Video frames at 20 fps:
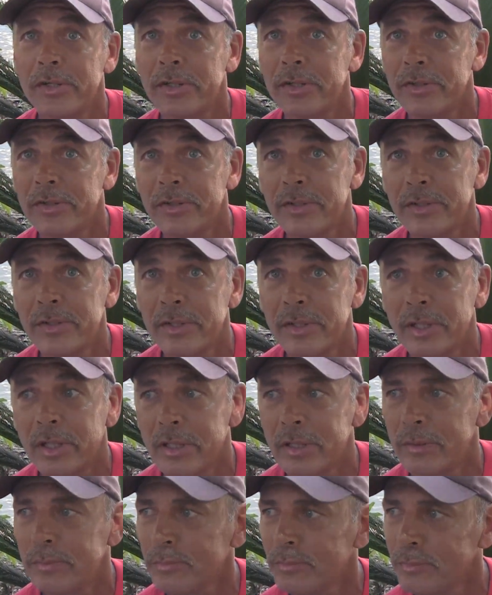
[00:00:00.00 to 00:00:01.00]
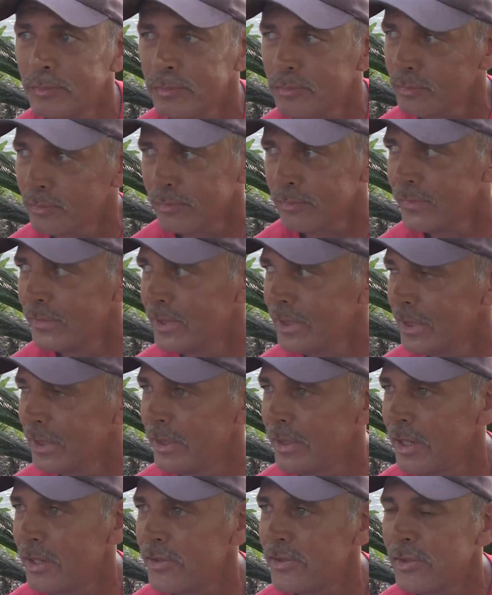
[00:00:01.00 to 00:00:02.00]
You know,
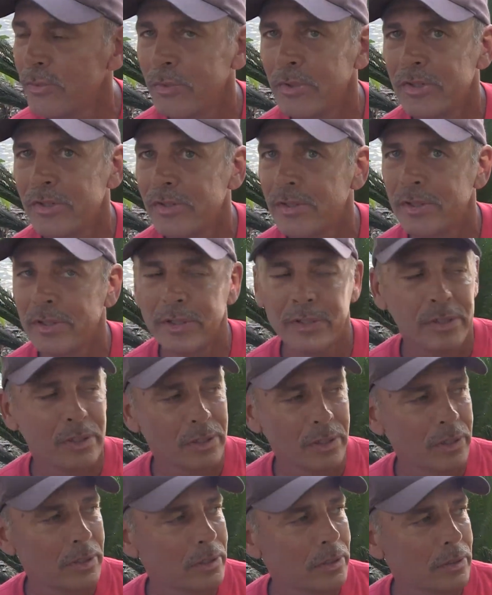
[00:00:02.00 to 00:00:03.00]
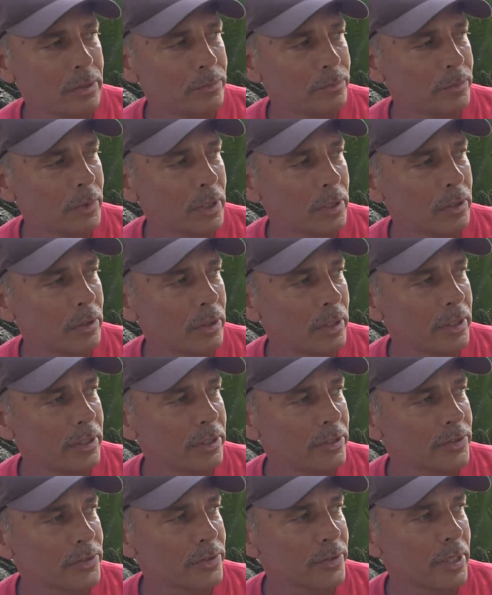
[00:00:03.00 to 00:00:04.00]
there's too much. Uh, I don't know how
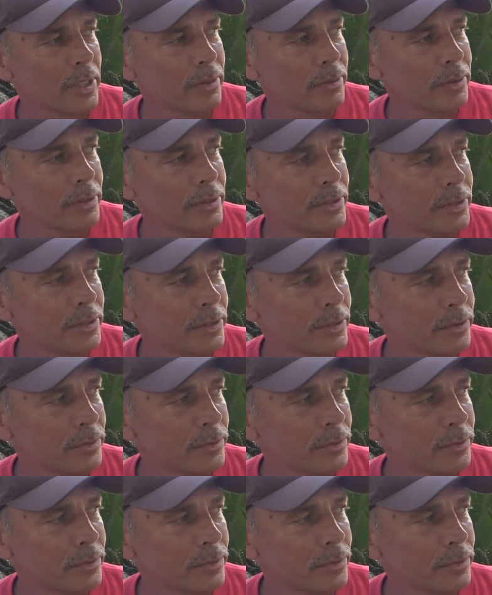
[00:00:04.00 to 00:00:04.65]
to describe it.